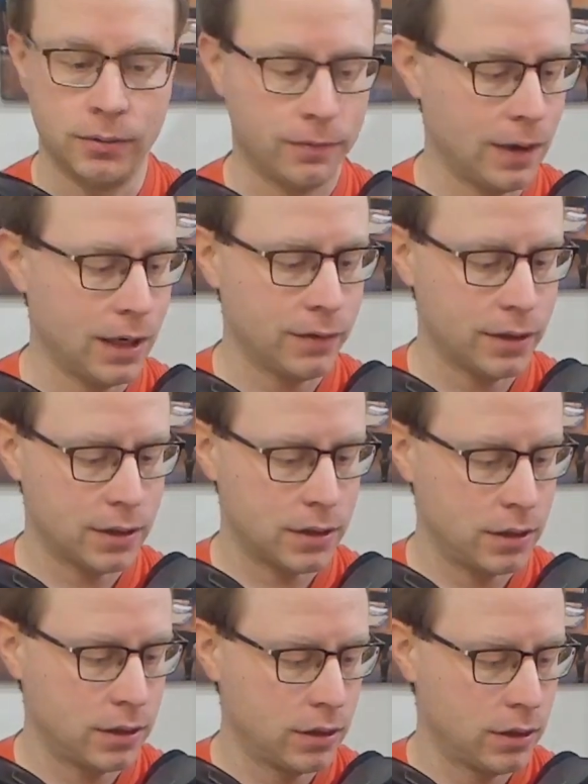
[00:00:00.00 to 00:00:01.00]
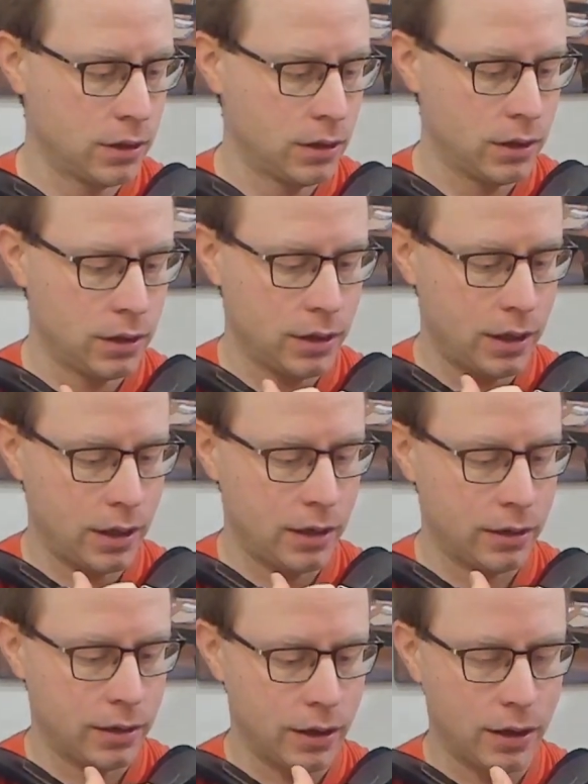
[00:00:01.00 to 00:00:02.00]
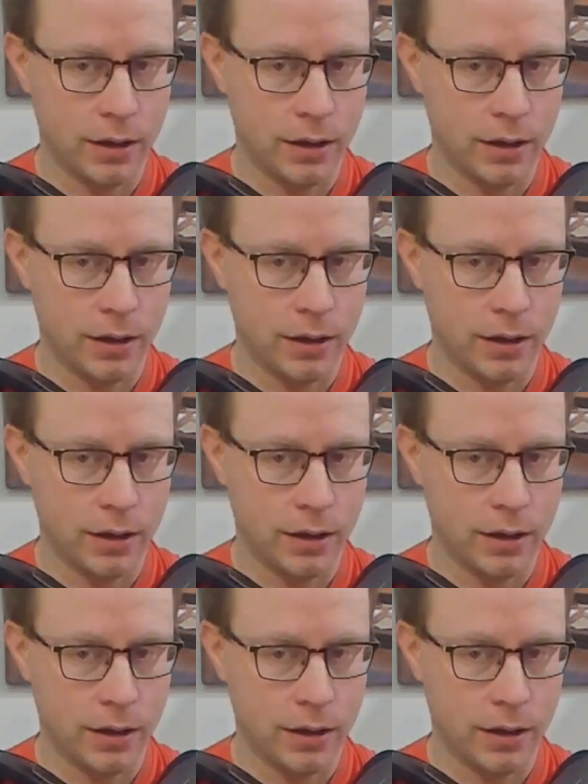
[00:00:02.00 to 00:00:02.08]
valvets and